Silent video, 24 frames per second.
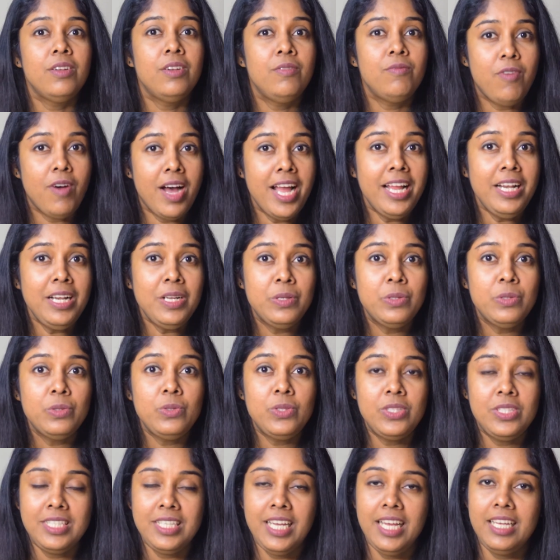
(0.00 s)
Wild
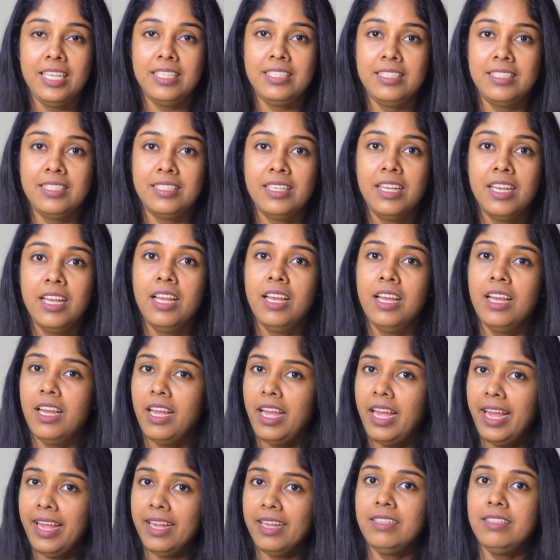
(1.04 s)
goose chase.
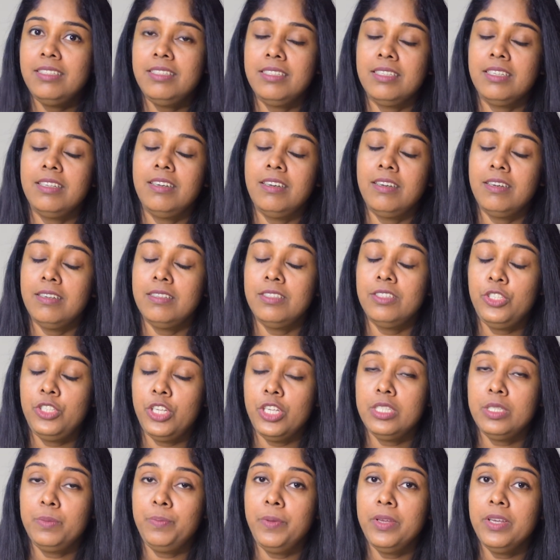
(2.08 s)
And
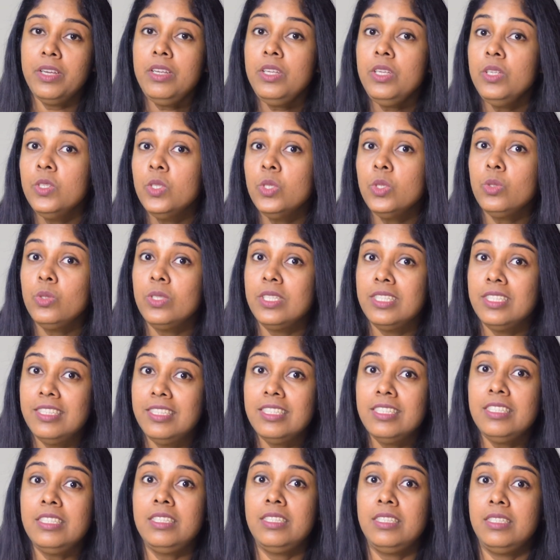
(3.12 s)
Shakespeare used
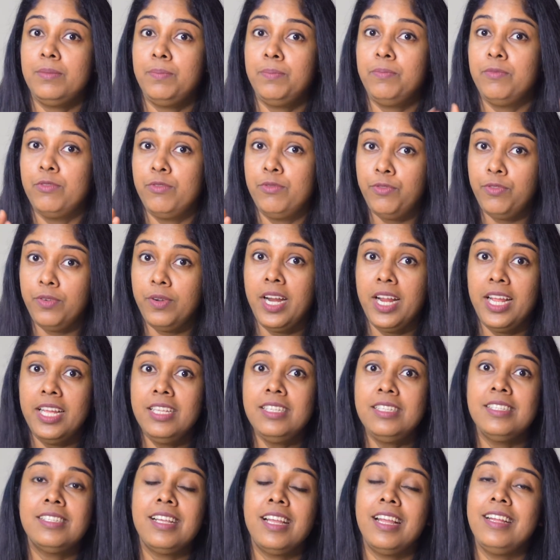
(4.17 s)
this
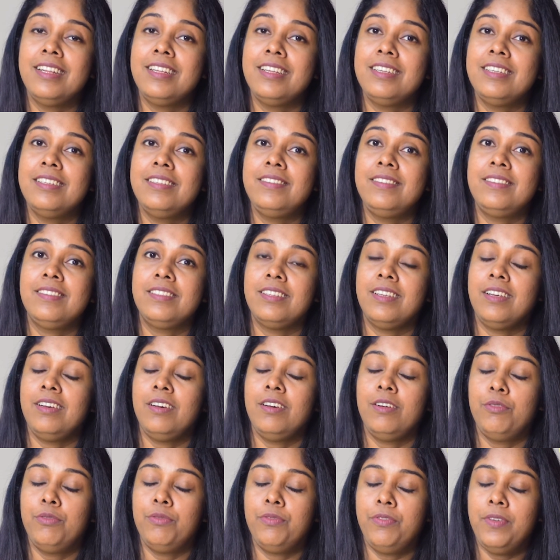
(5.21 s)
phrase in his
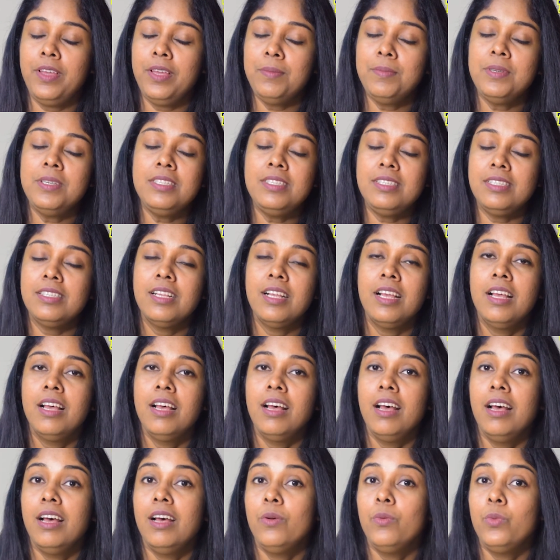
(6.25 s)
famous,
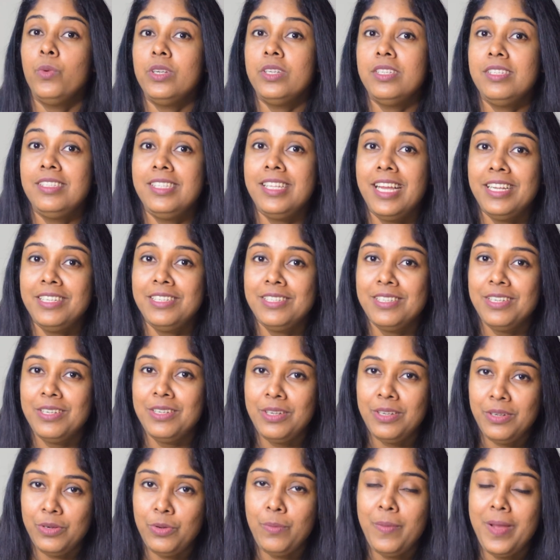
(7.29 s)

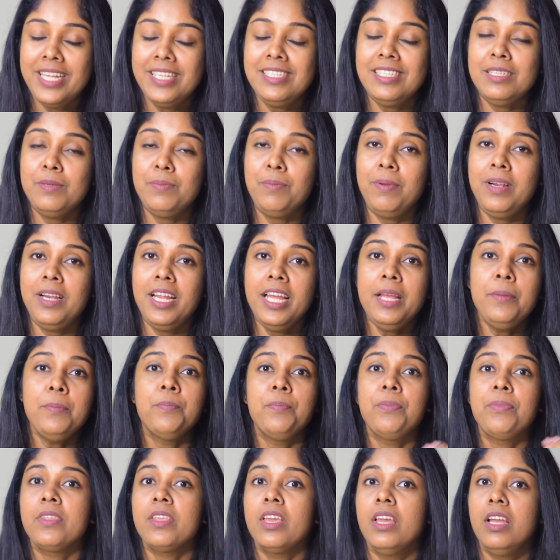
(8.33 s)
romantic play
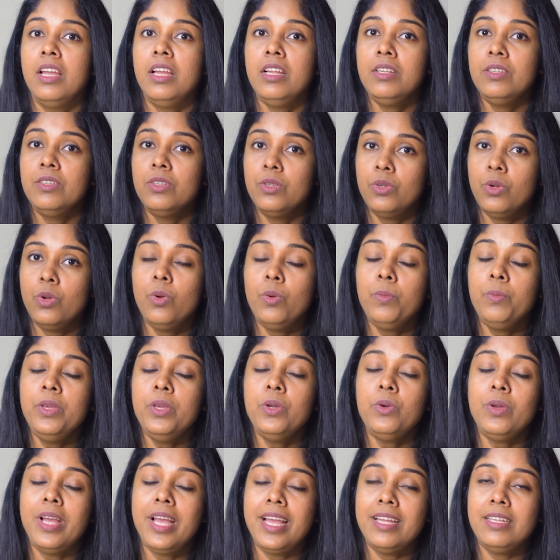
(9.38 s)
in
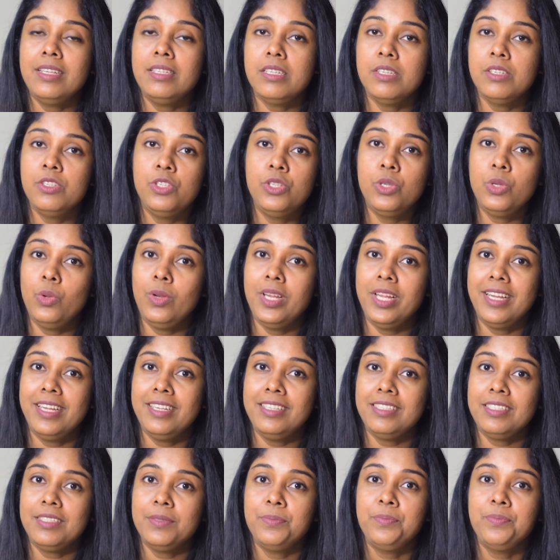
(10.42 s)
Romeo and
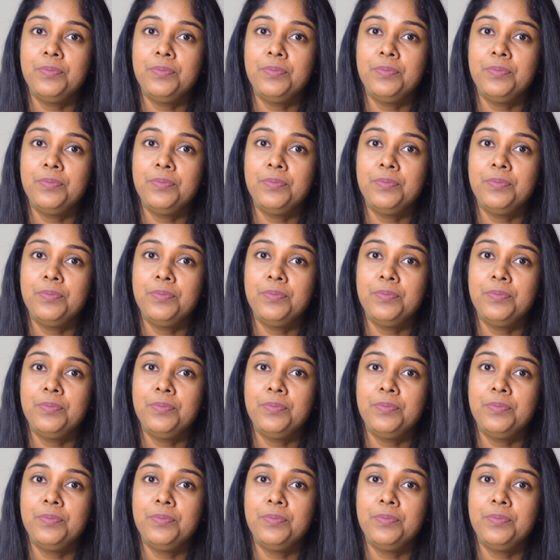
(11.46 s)
Juliet.